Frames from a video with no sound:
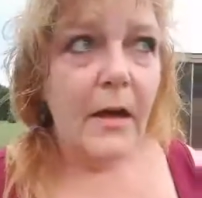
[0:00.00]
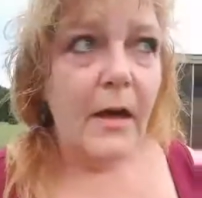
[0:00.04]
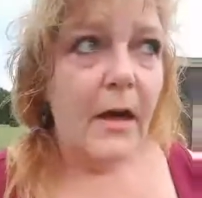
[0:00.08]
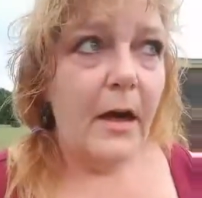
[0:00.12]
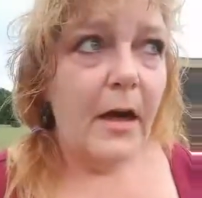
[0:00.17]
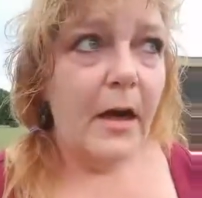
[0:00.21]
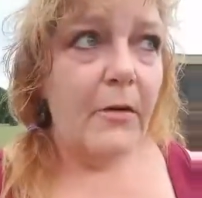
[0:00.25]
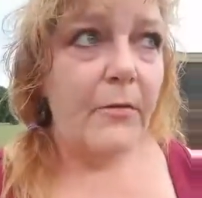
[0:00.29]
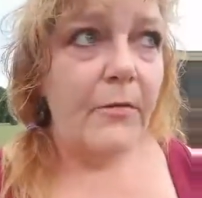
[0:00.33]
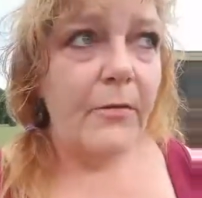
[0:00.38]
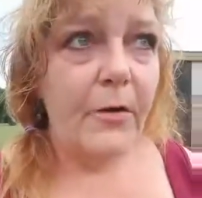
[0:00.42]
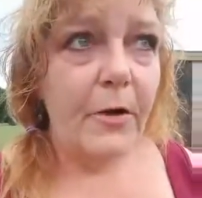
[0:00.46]

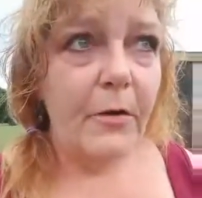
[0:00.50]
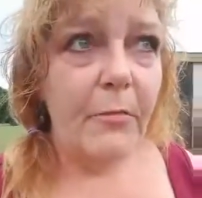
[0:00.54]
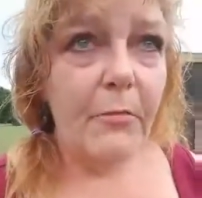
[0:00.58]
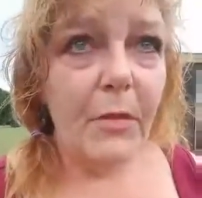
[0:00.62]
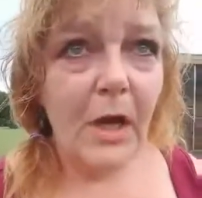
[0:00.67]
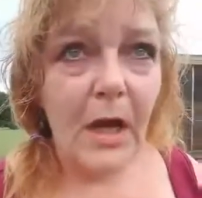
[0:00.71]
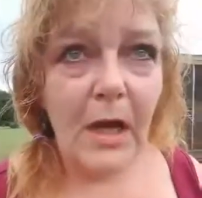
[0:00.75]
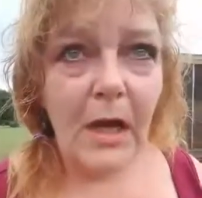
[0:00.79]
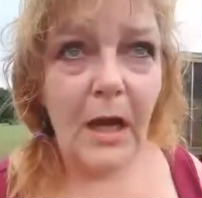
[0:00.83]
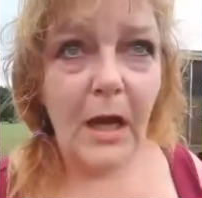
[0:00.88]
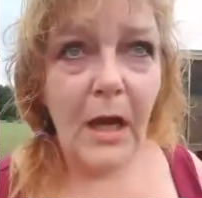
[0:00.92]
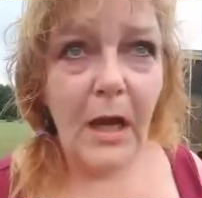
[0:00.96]
And for
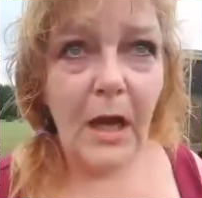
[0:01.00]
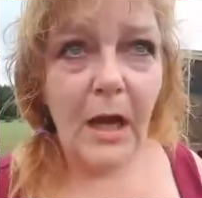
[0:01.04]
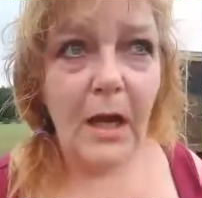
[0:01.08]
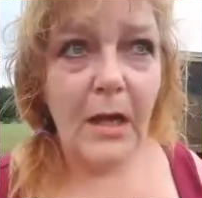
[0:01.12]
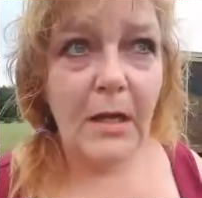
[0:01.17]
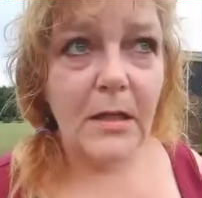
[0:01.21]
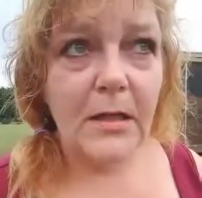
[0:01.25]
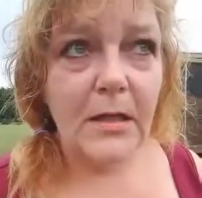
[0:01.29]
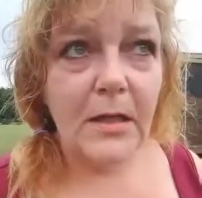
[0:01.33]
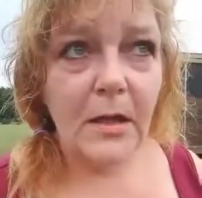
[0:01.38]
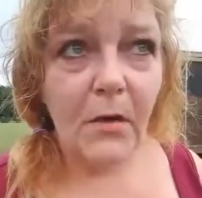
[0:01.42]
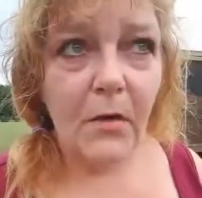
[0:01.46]
many,
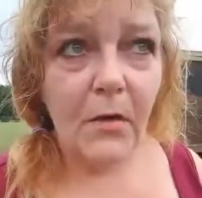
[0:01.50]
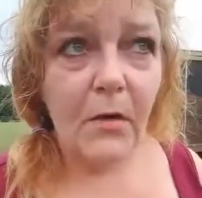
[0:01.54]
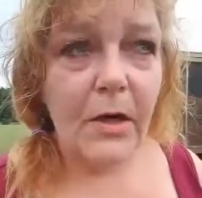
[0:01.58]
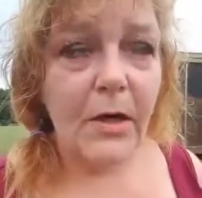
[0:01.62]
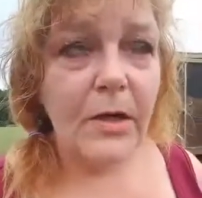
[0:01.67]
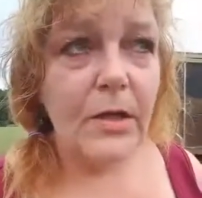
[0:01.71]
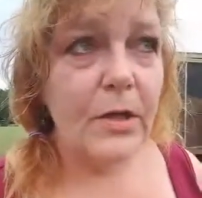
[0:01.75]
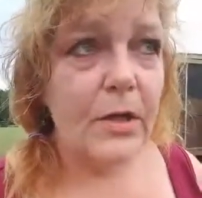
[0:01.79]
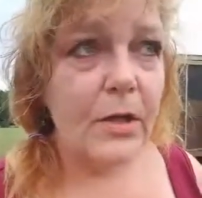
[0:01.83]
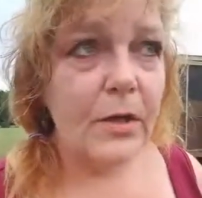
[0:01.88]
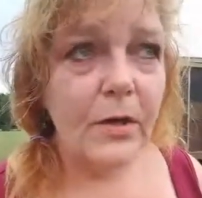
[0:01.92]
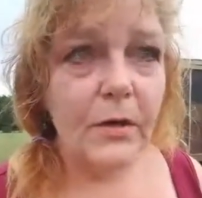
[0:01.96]
it's going
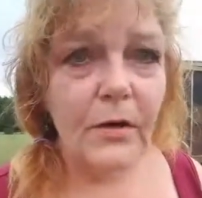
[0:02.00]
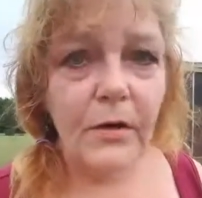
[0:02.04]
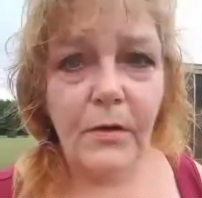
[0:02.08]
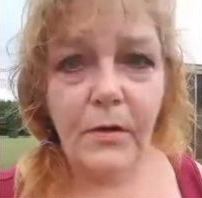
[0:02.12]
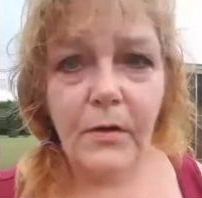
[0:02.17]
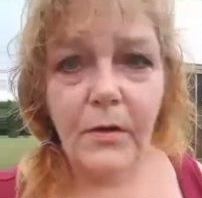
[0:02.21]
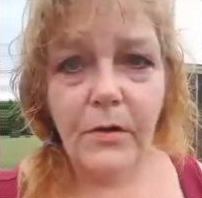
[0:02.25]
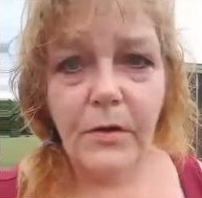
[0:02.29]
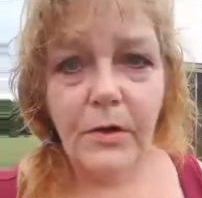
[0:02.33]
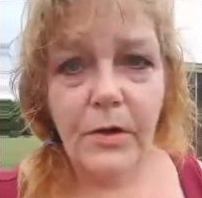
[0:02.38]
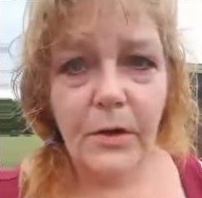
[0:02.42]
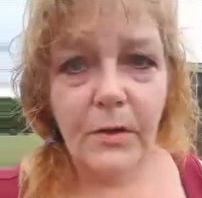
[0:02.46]

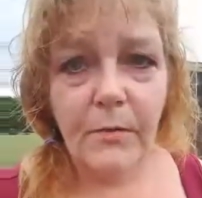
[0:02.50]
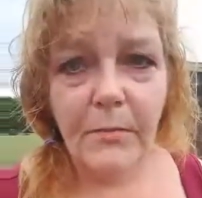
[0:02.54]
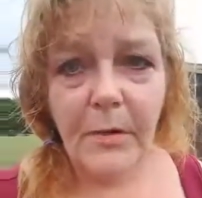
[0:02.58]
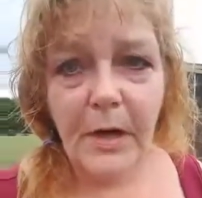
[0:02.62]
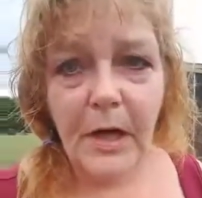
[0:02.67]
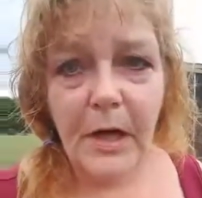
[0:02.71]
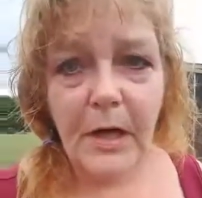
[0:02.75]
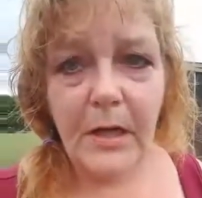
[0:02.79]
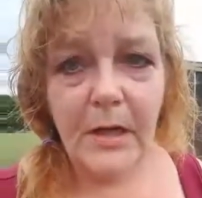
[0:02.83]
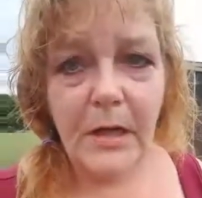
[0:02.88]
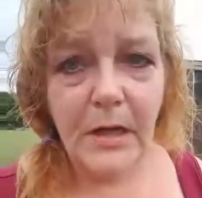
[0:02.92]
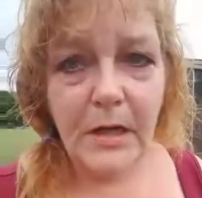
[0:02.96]
to be
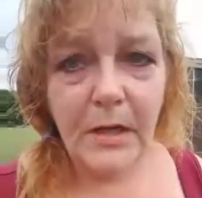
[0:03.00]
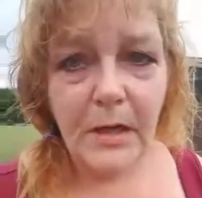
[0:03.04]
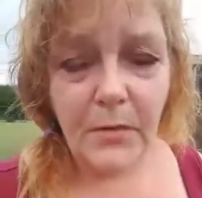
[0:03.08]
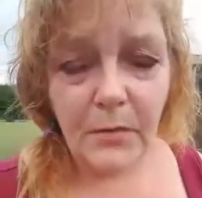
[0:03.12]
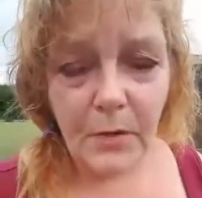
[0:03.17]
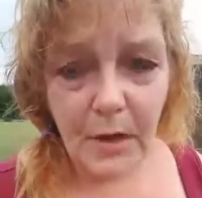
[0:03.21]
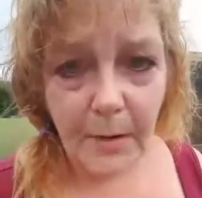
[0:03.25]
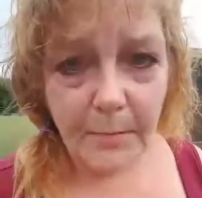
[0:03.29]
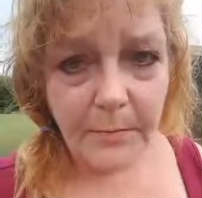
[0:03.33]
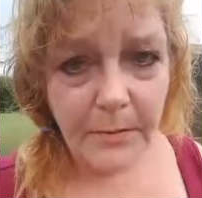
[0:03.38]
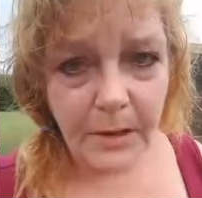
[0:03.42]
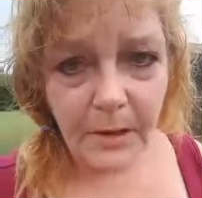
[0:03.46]
a
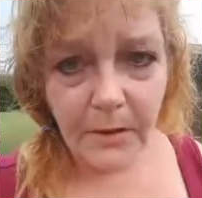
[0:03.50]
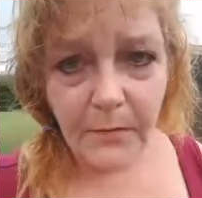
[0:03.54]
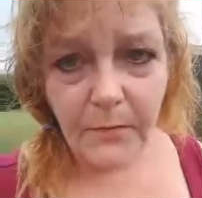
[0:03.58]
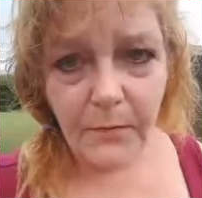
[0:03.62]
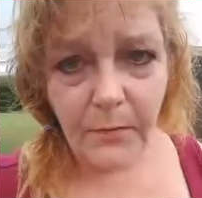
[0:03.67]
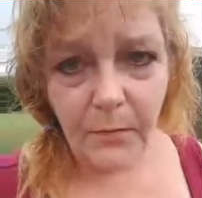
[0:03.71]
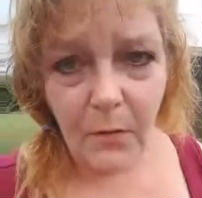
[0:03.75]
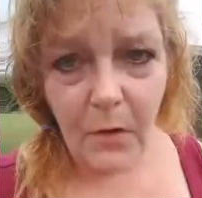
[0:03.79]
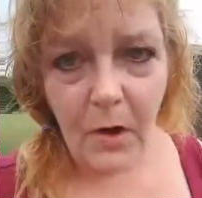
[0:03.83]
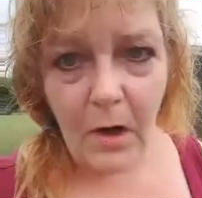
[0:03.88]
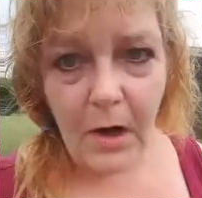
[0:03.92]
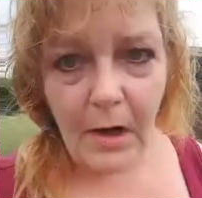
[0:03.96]
disruptive
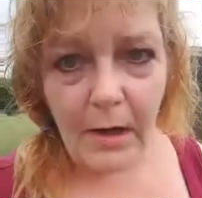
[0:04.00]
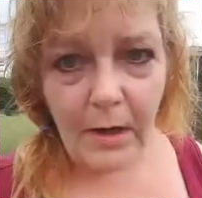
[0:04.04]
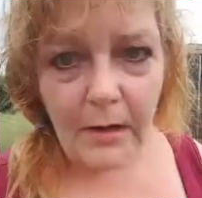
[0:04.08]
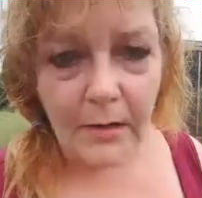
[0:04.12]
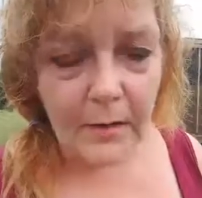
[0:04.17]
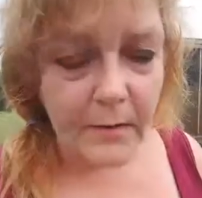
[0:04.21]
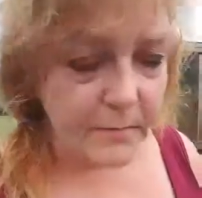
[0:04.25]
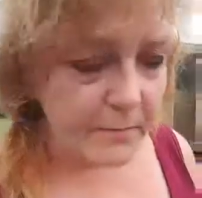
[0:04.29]
one.